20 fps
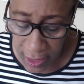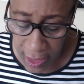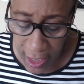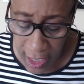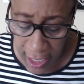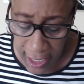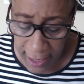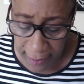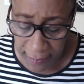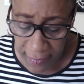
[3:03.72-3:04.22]

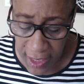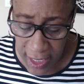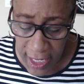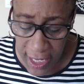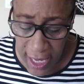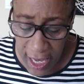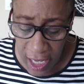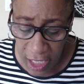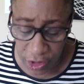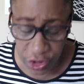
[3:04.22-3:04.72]
um,
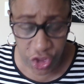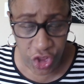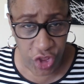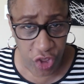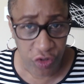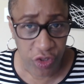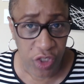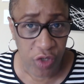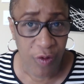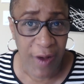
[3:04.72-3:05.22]
I'll show
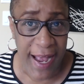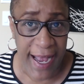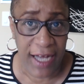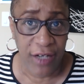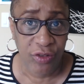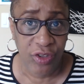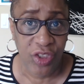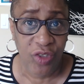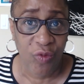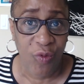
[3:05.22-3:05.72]
you
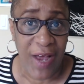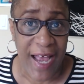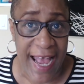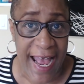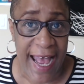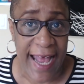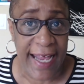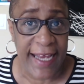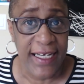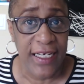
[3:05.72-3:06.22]
how to
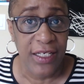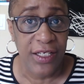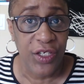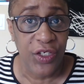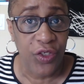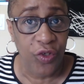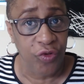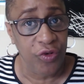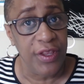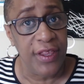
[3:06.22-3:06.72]
add
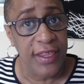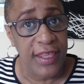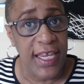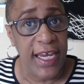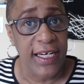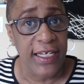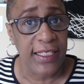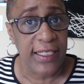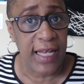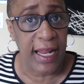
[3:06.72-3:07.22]
certain things.